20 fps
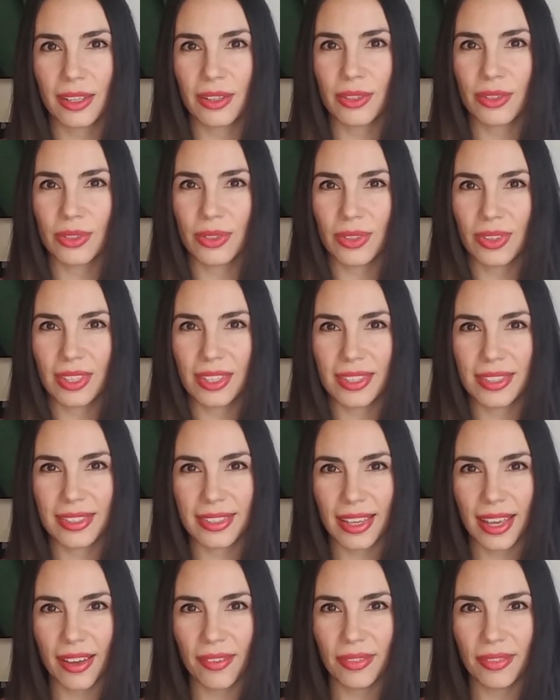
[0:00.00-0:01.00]
So the
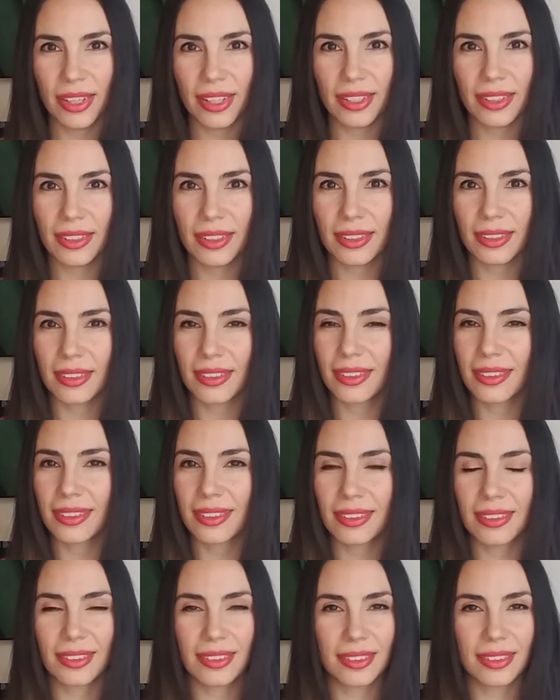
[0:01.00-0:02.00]
7
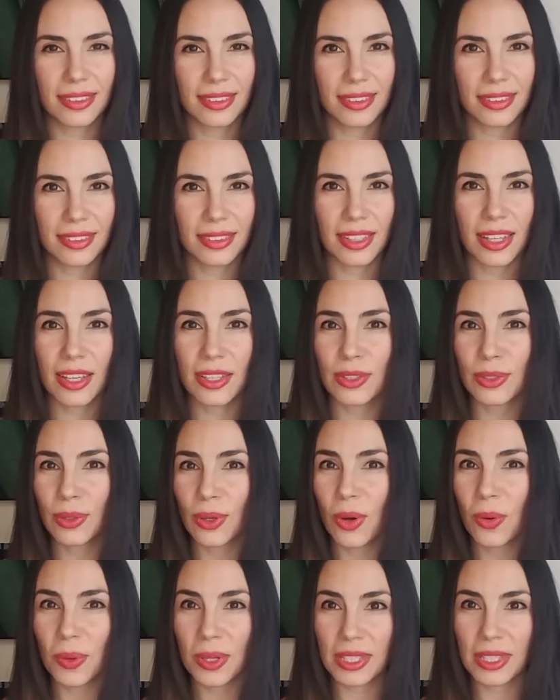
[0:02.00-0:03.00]
doesn't
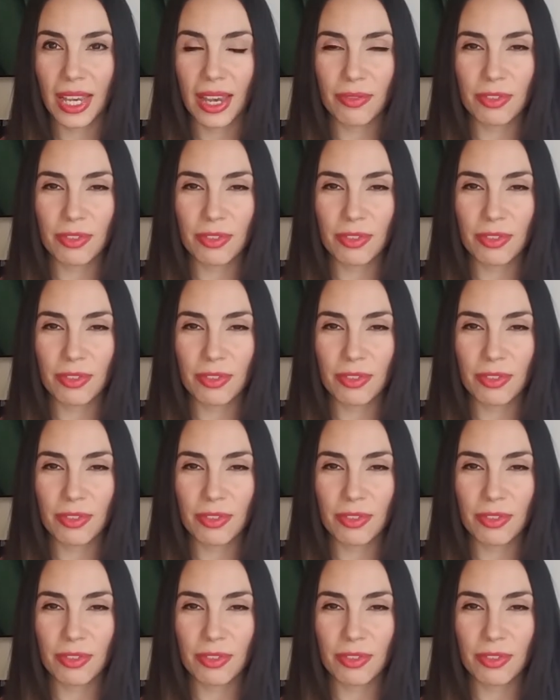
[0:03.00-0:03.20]
always have